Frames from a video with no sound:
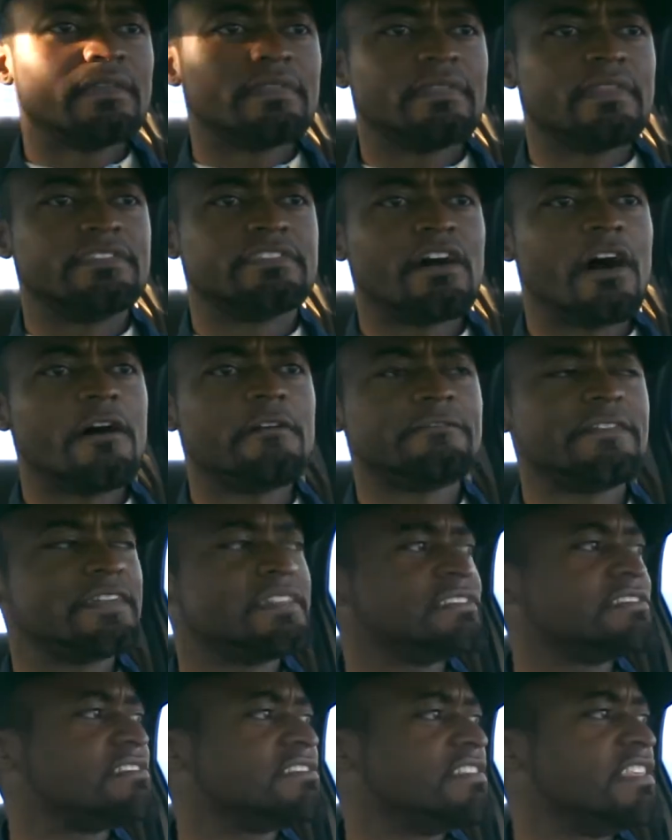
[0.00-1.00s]
The
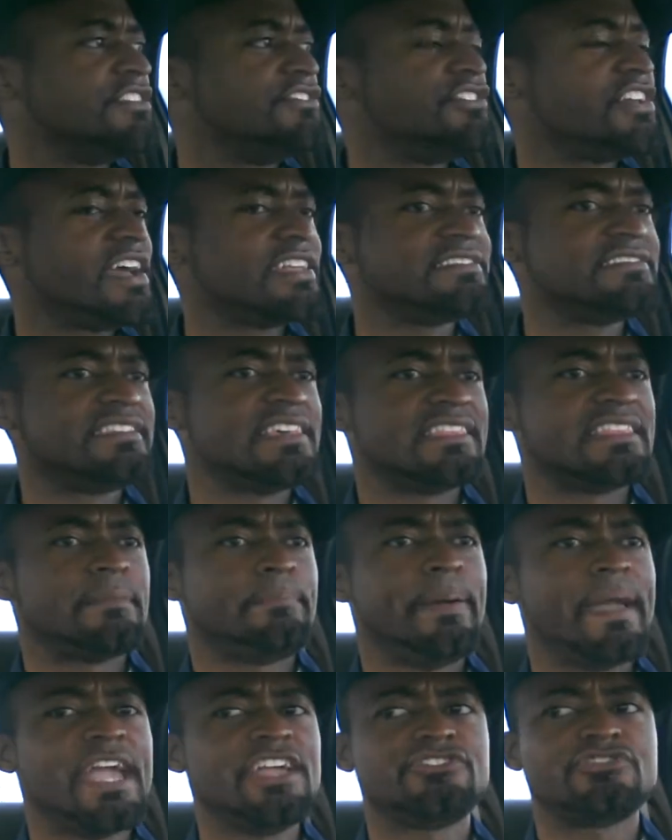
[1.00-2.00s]
Dolphins, the Jets, and the
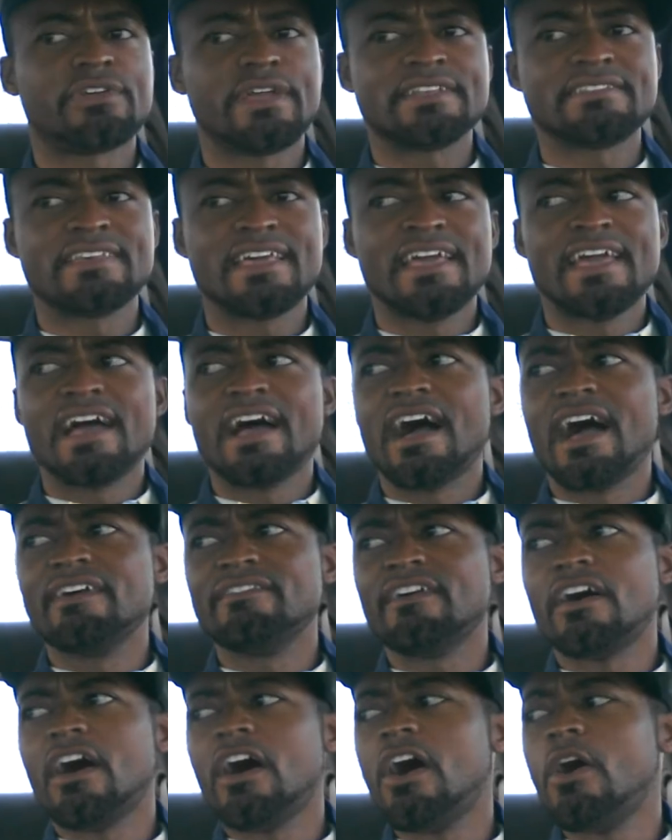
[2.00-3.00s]
Patriots
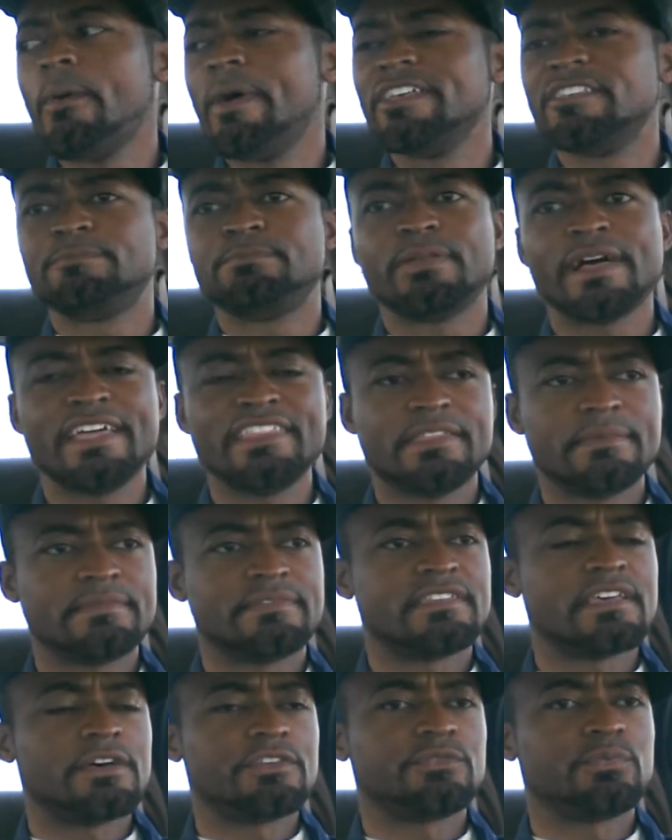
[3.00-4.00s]
have always played
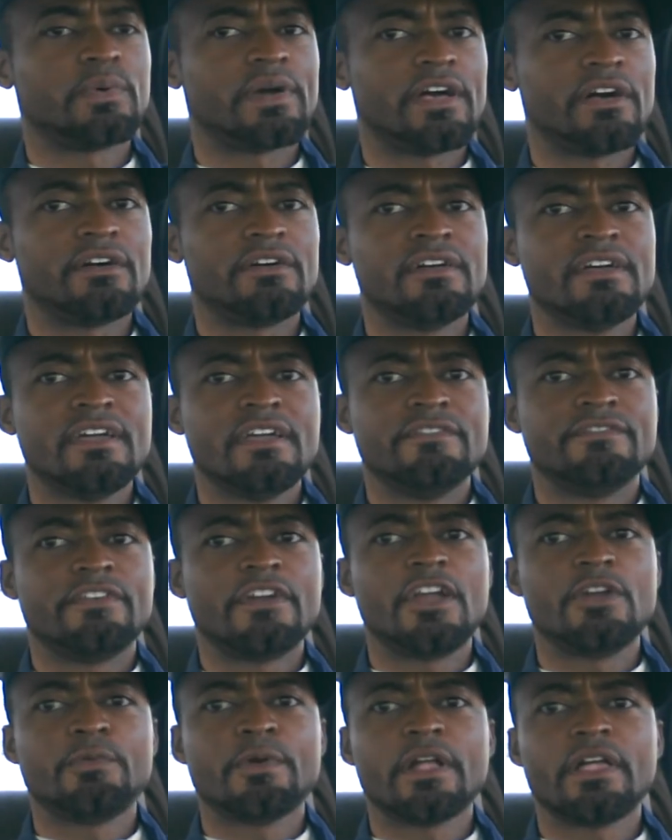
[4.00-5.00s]
themselves well.
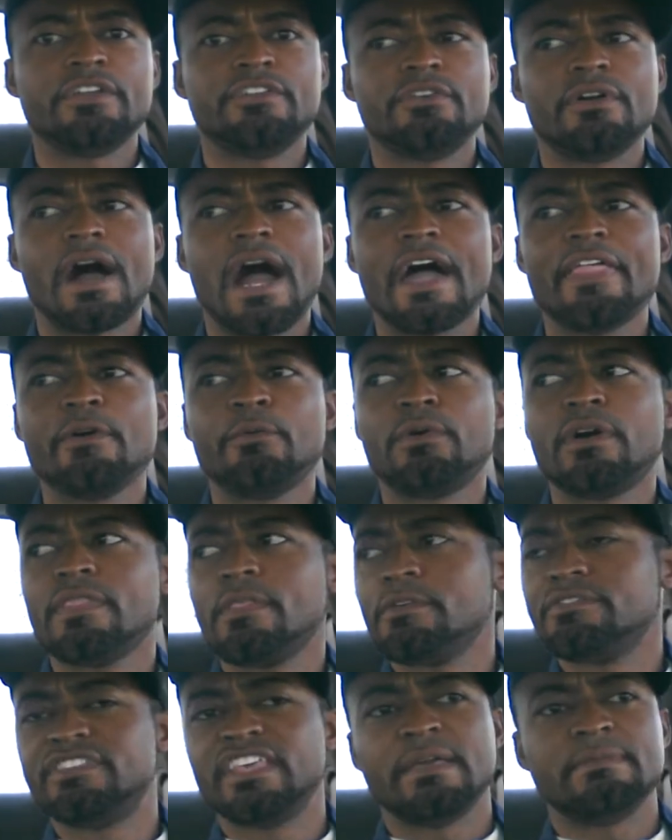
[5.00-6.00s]
Very rarely do either one of
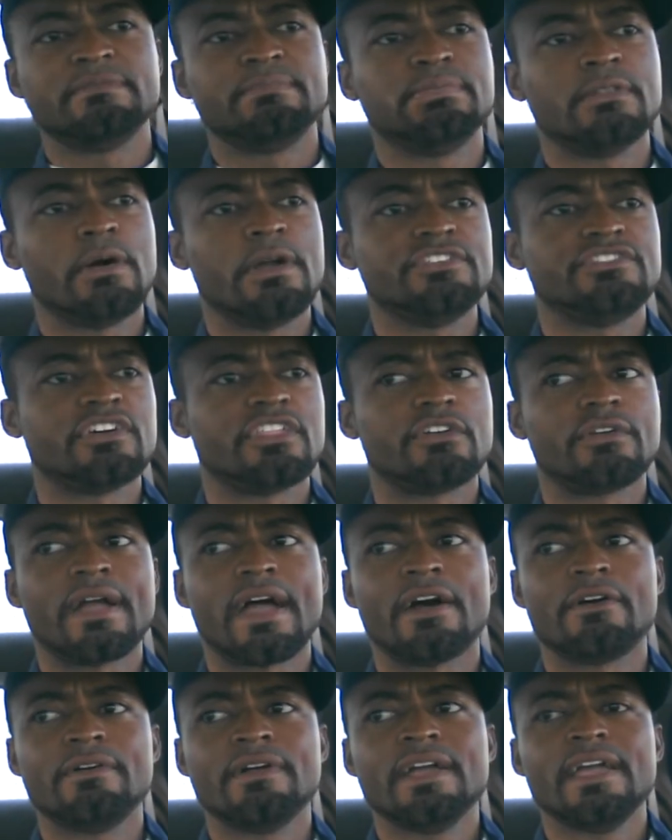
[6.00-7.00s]
those teams blow each other
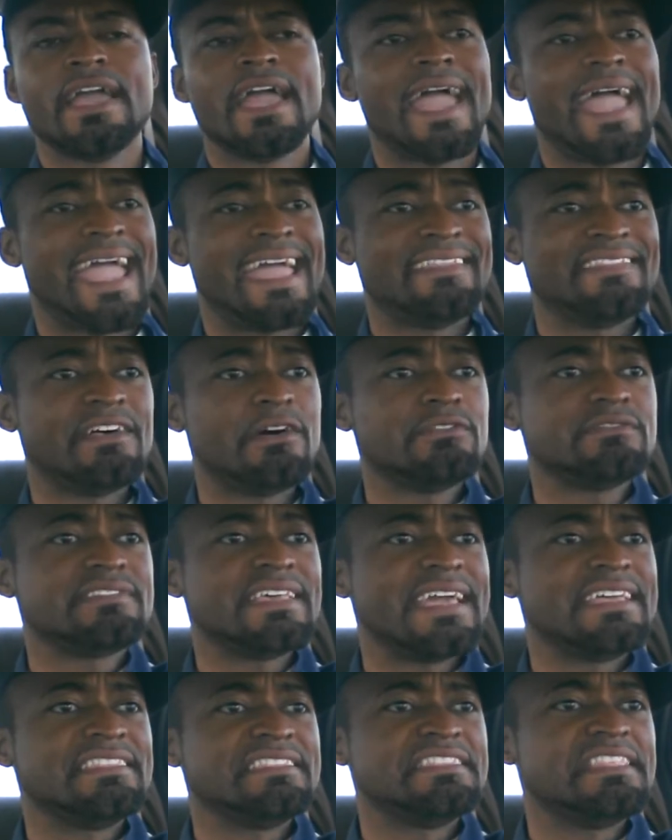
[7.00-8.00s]
out. And
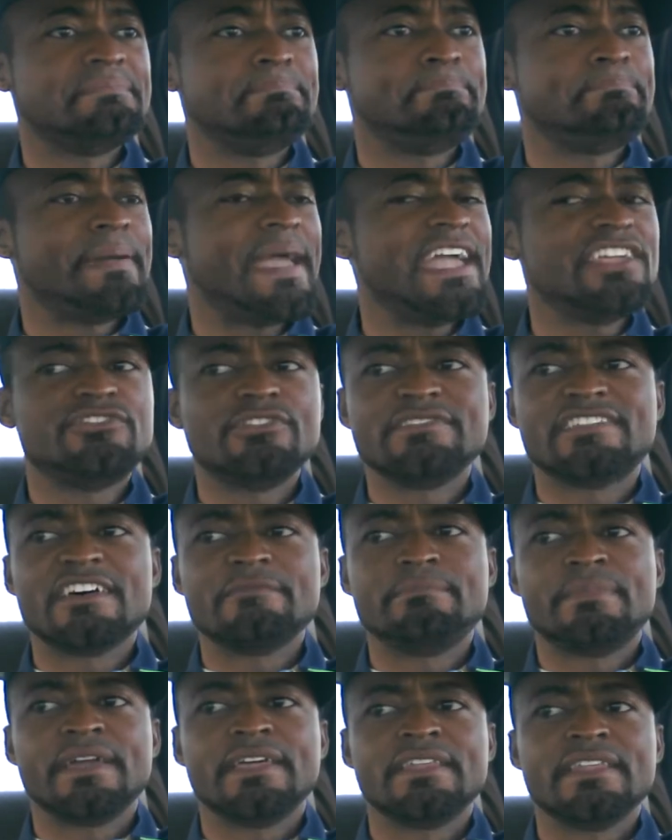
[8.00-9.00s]
the Patriots
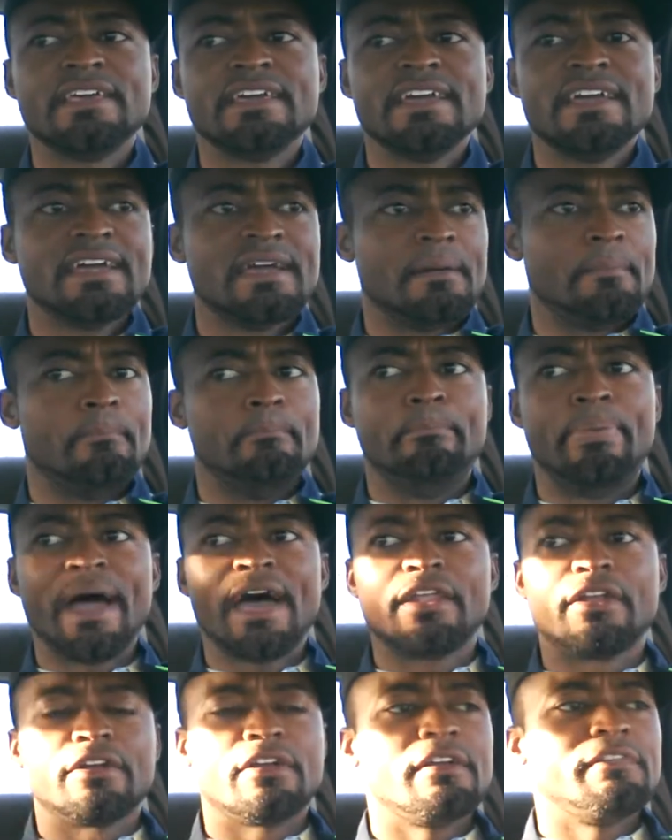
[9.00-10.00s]
have been
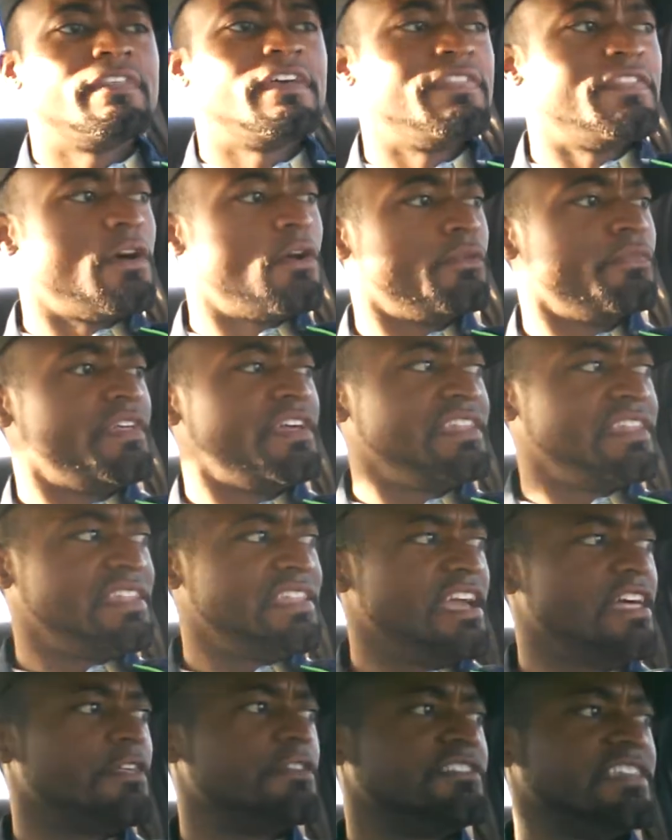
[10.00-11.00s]
better than
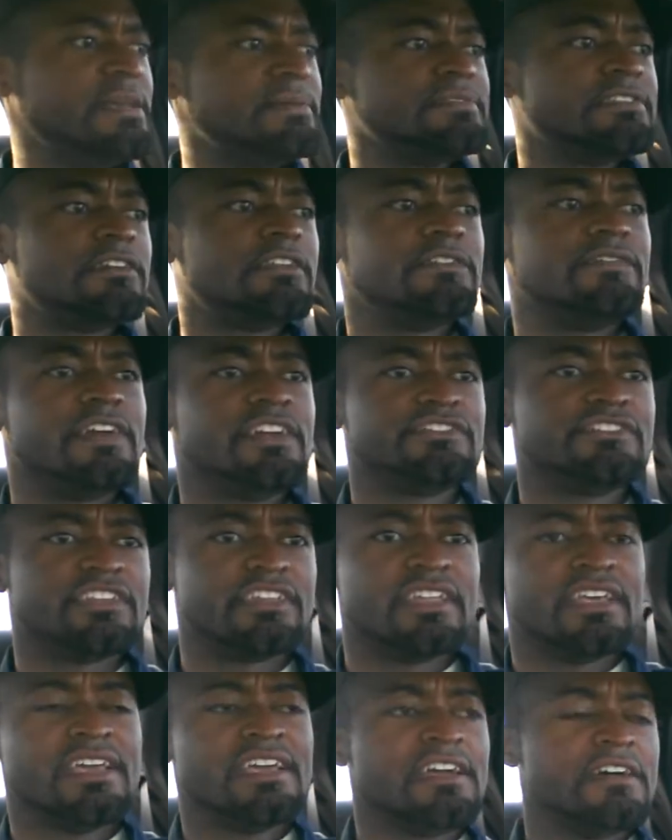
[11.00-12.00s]
the other teams in their
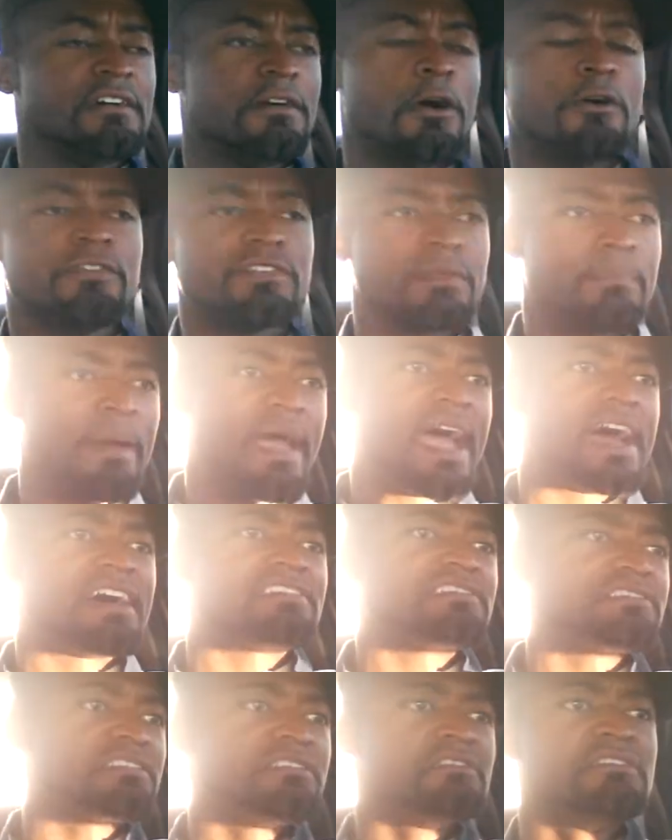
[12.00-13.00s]
division over the
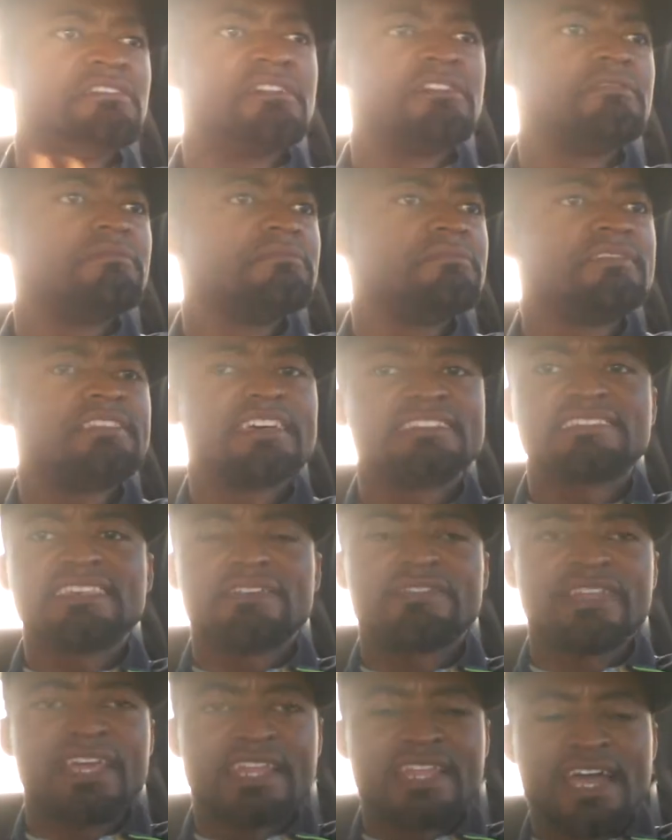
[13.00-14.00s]
past 6,
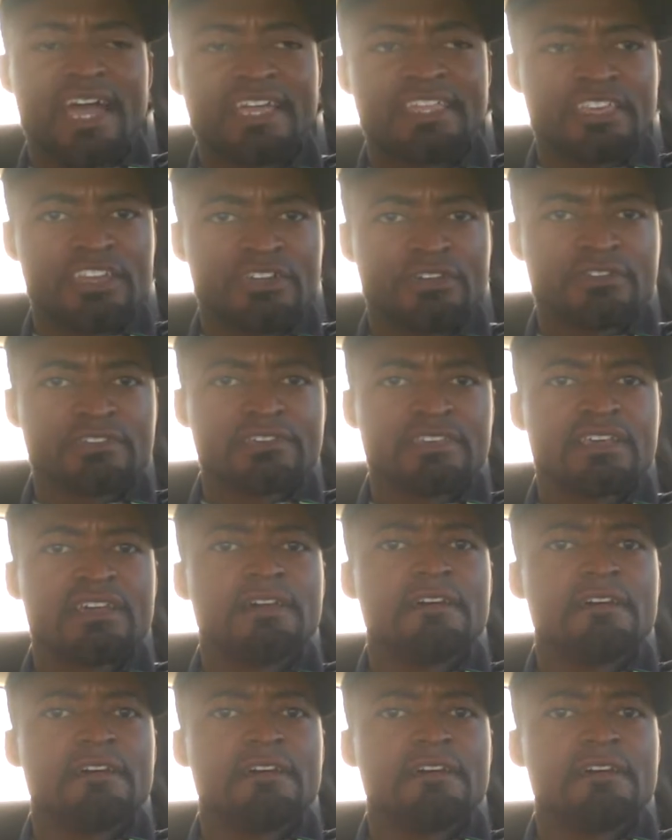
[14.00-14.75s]
7, 8, 9 years.